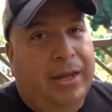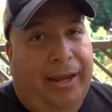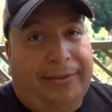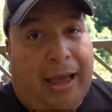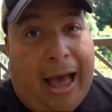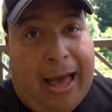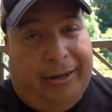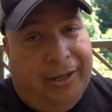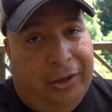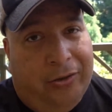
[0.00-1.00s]
It's hot
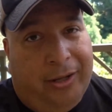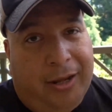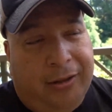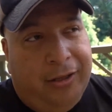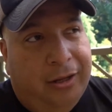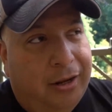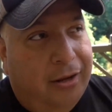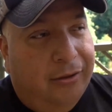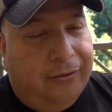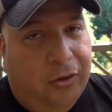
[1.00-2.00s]
here in Cali,
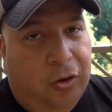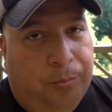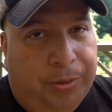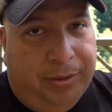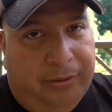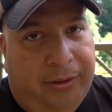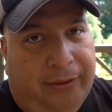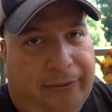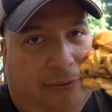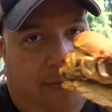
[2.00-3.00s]
so but
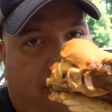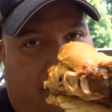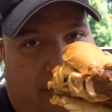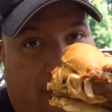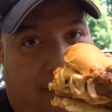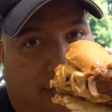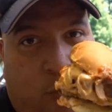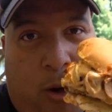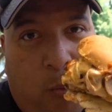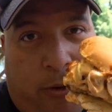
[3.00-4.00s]
this this is
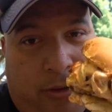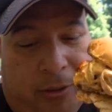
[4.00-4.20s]
well worth